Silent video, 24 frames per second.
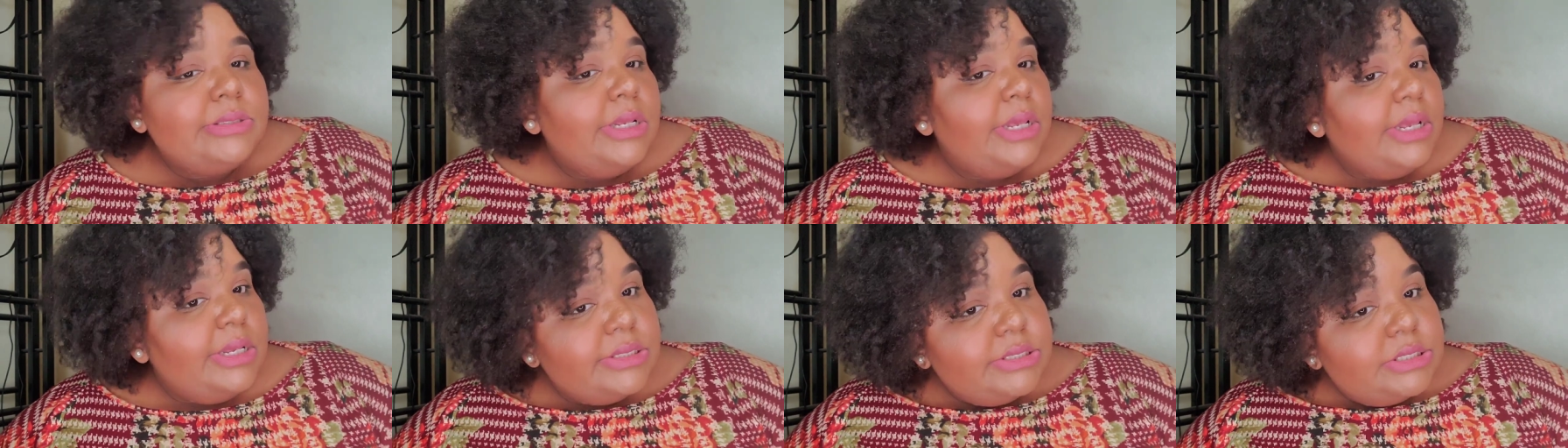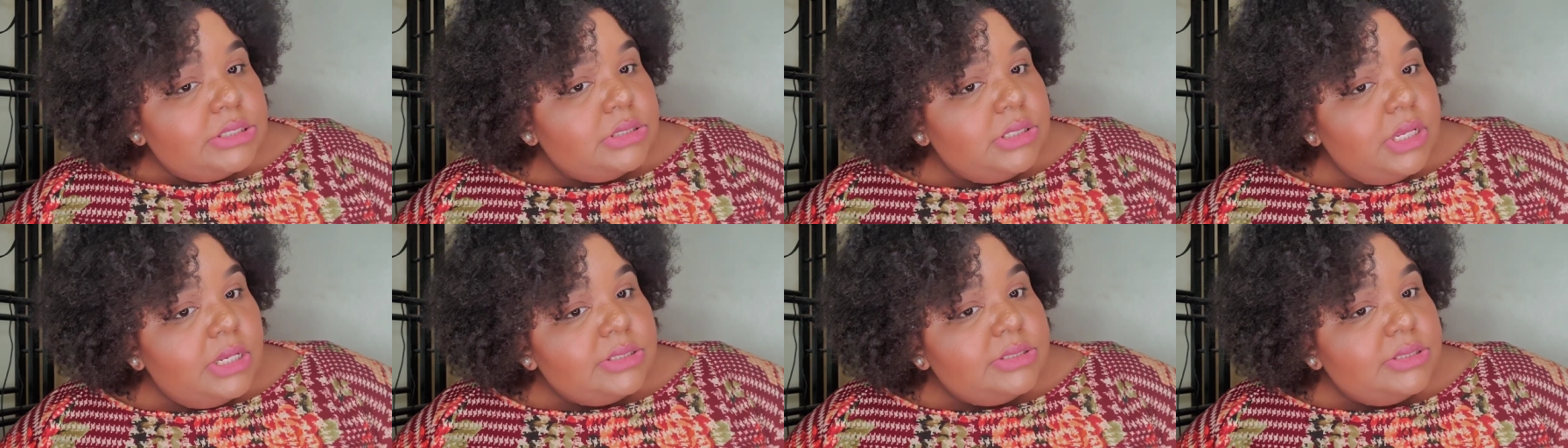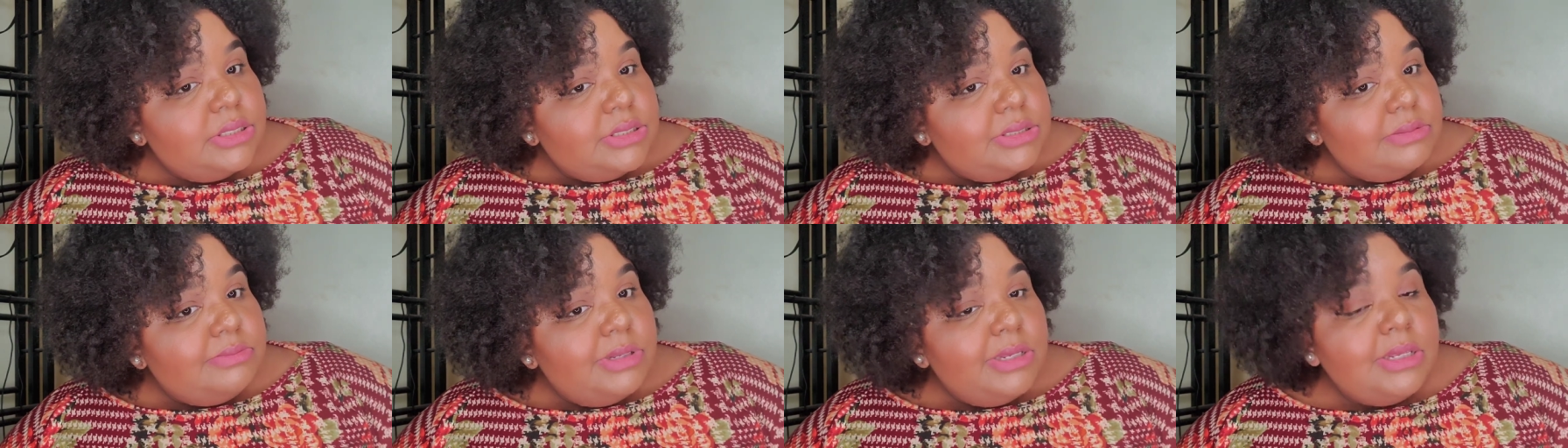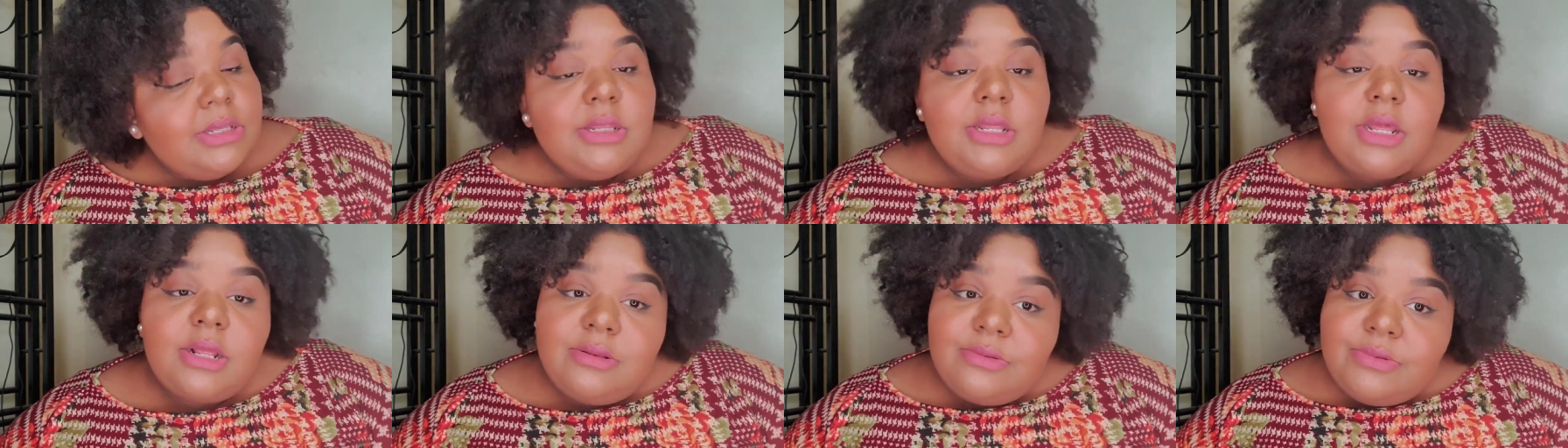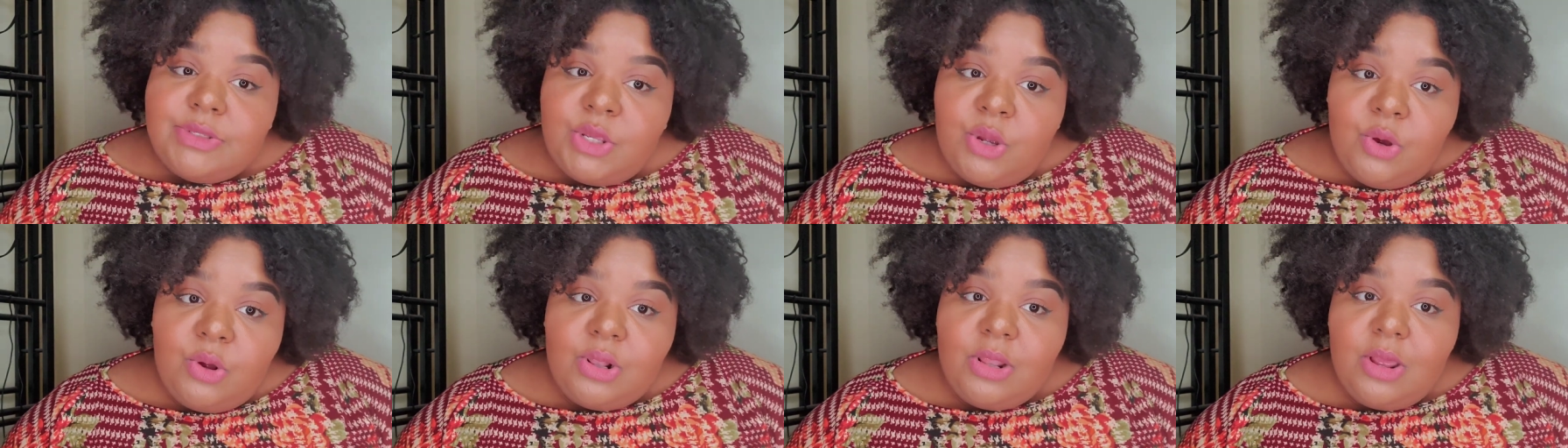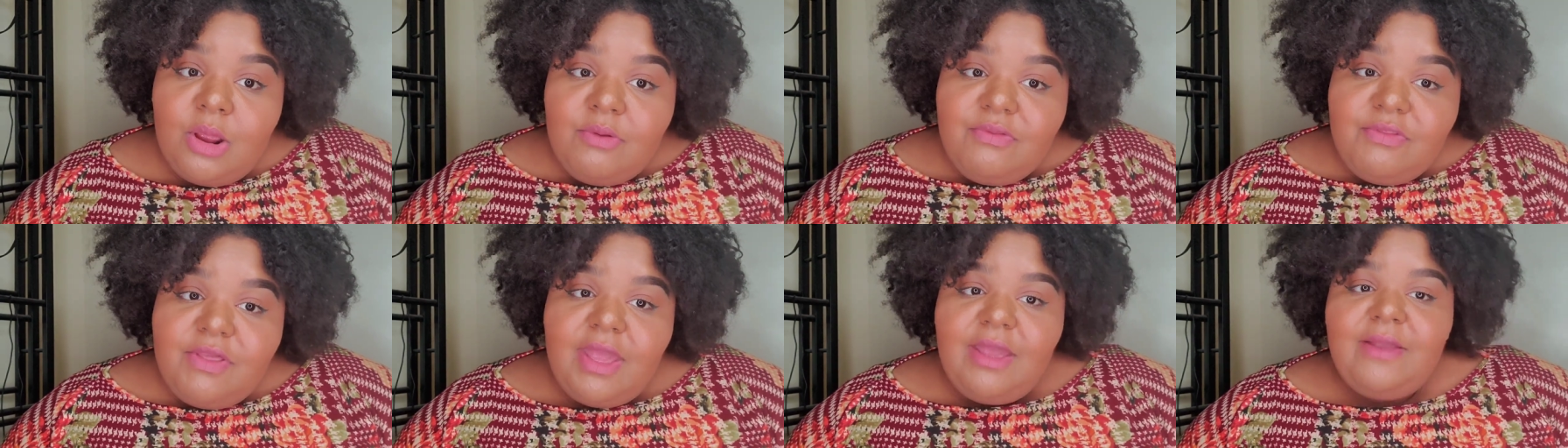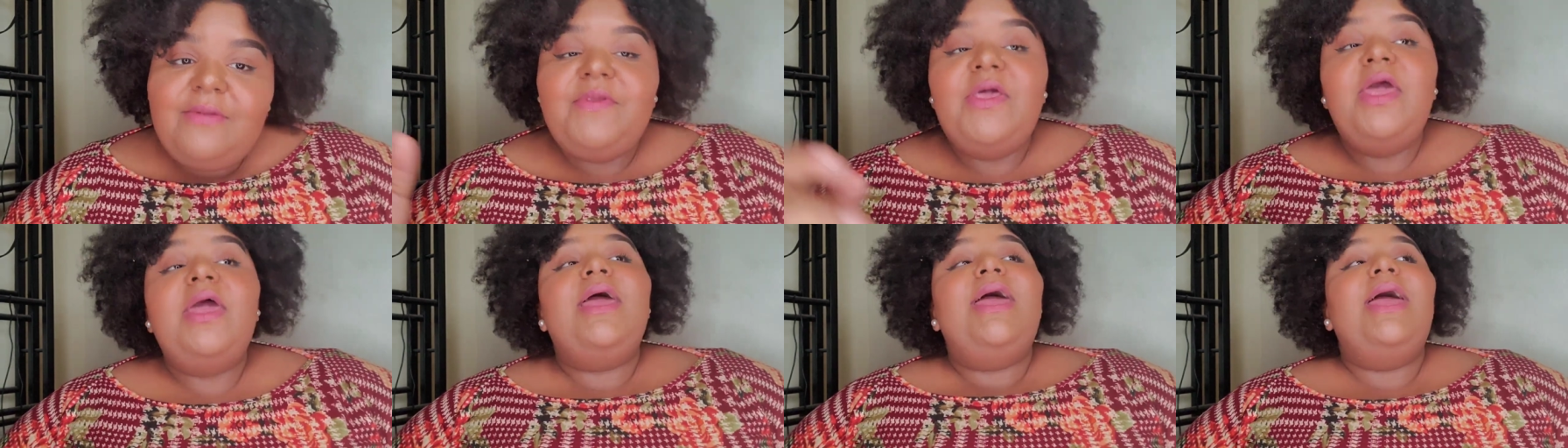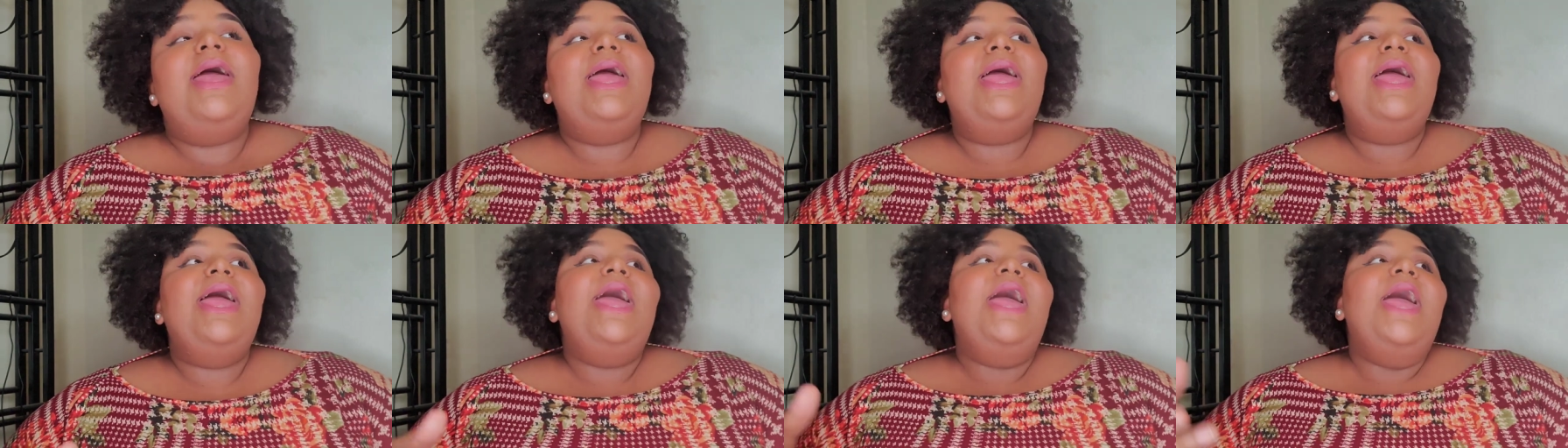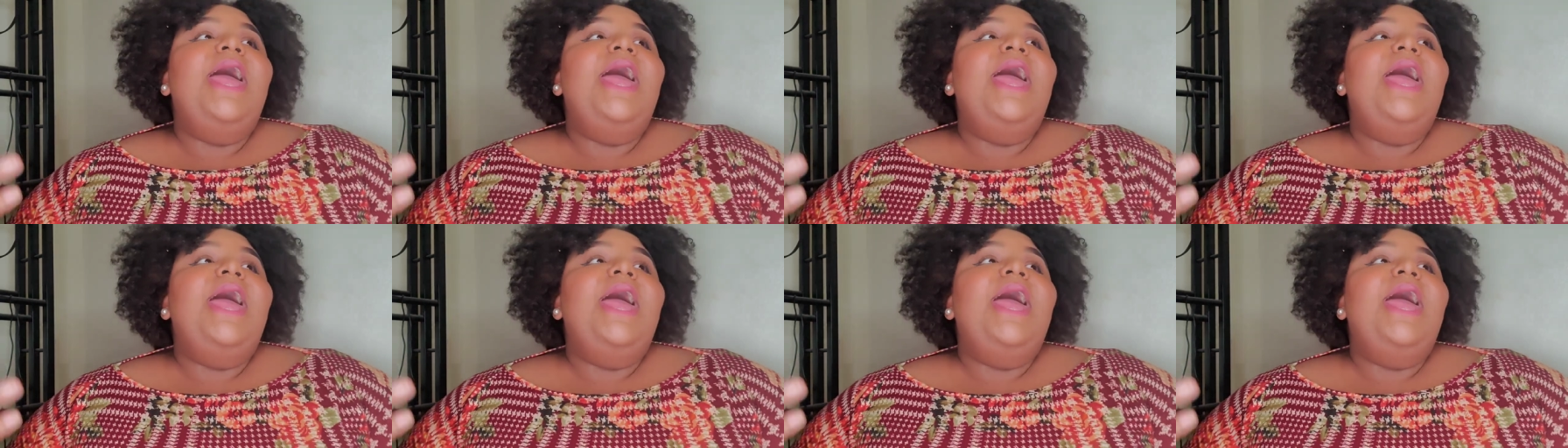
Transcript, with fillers: It's that's just me. You'll learn that.